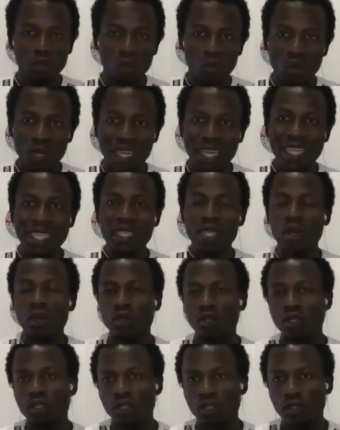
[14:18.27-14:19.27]
to lead
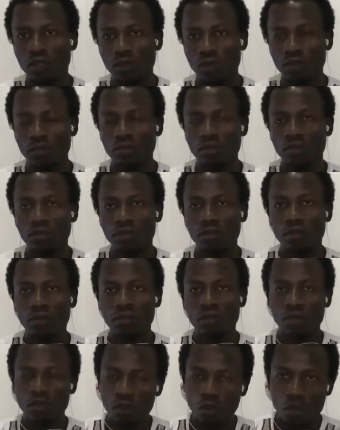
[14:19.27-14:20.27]
us,
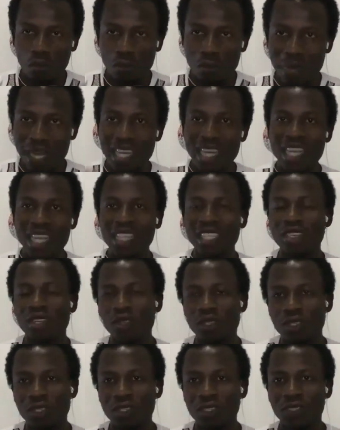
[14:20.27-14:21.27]
to manage
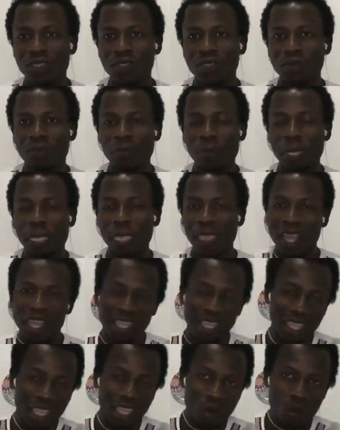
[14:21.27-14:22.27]
us.
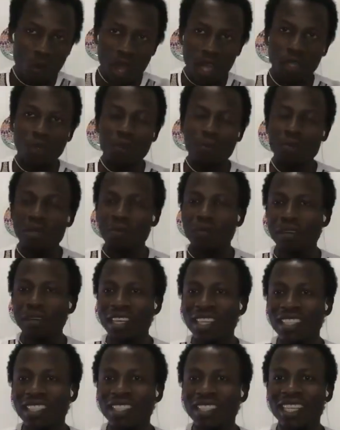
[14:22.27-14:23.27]
They want to be
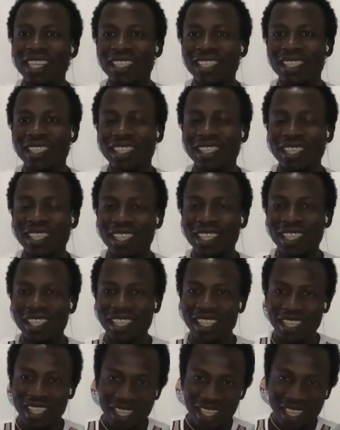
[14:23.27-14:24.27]
president
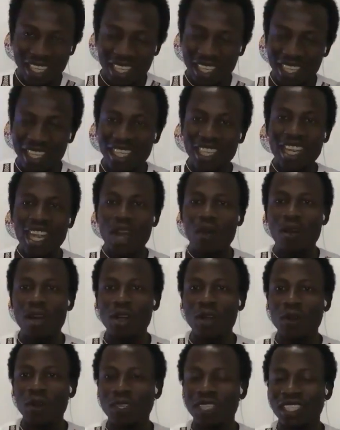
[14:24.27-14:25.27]
in our
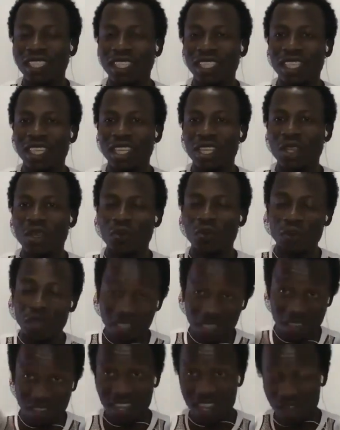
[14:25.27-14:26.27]
country,
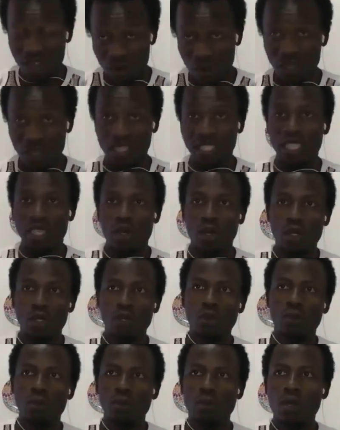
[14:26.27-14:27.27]
which is their country
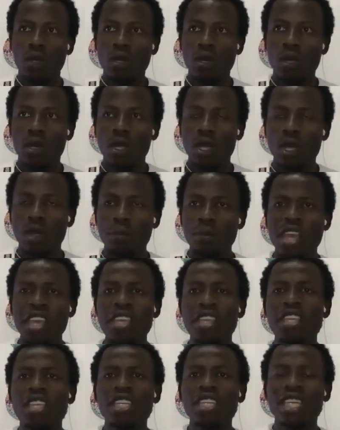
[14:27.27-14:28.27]
also. But
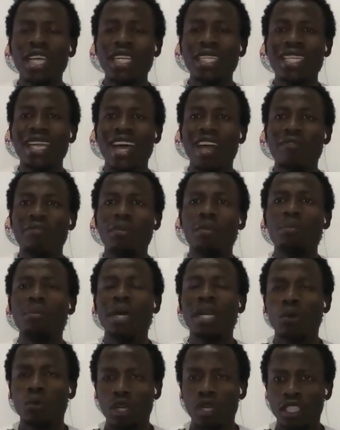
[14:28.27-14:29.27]
initially, they have been
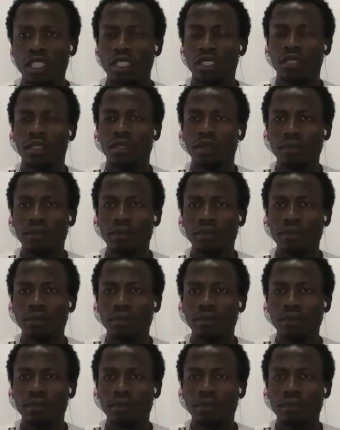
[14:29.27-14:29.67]
brainwashed.